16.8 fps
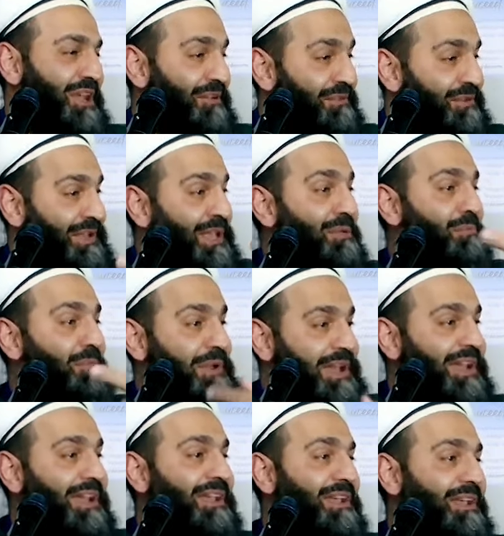He ever came
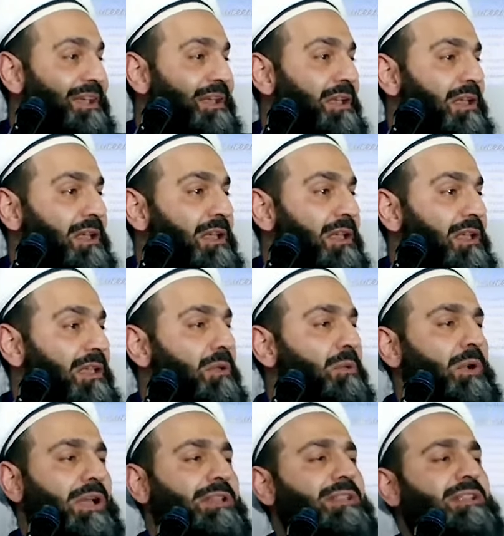back? He
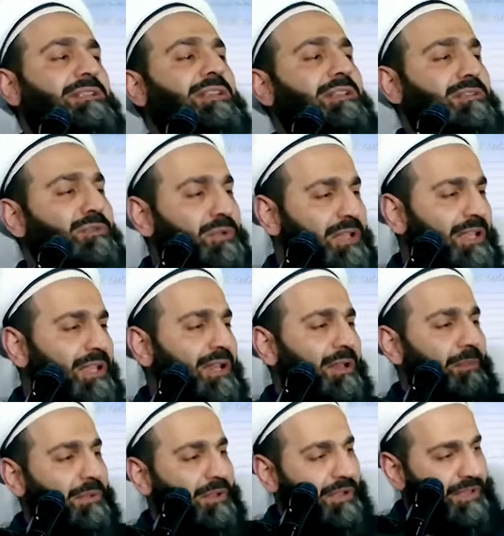went and said, okay,
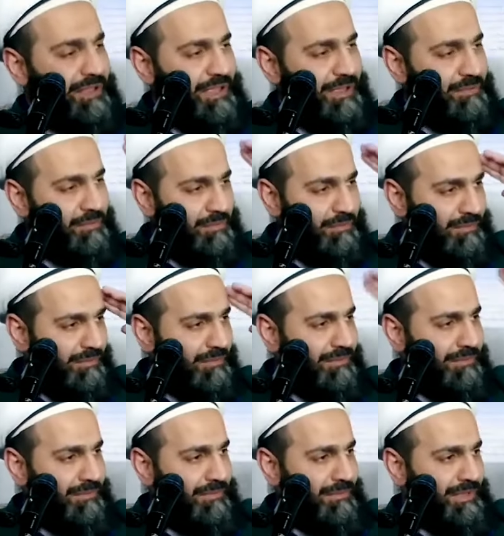Allah, bye.
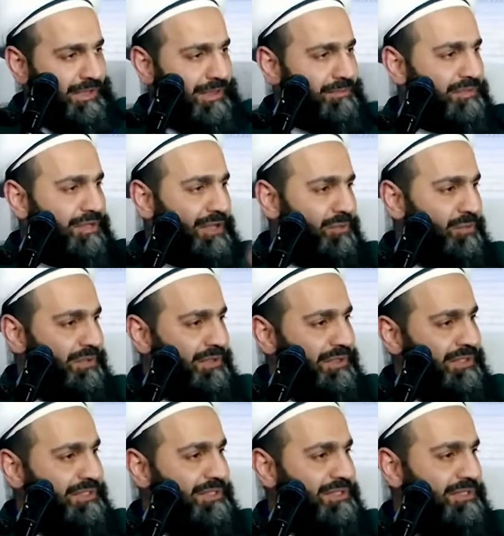I'm done
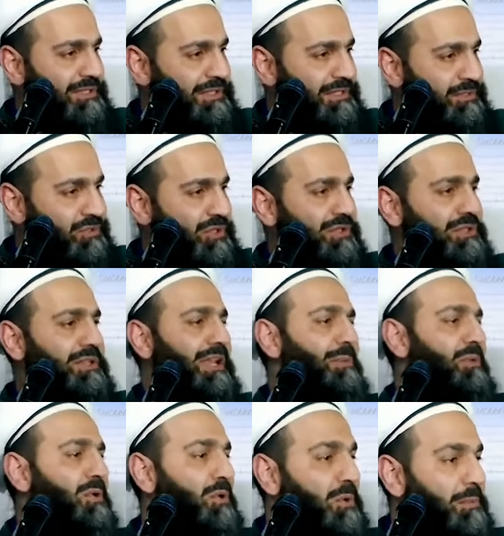with this journey,
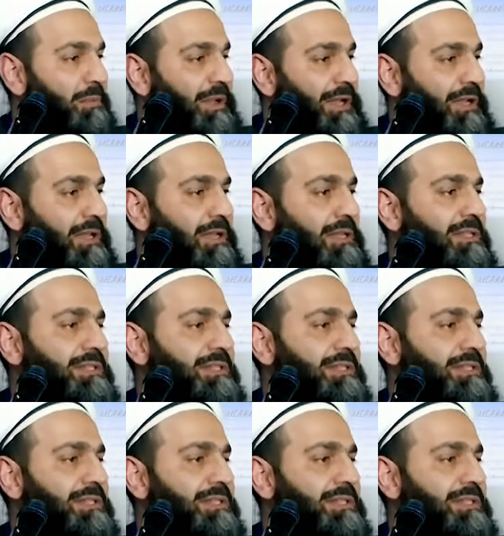I'm going back.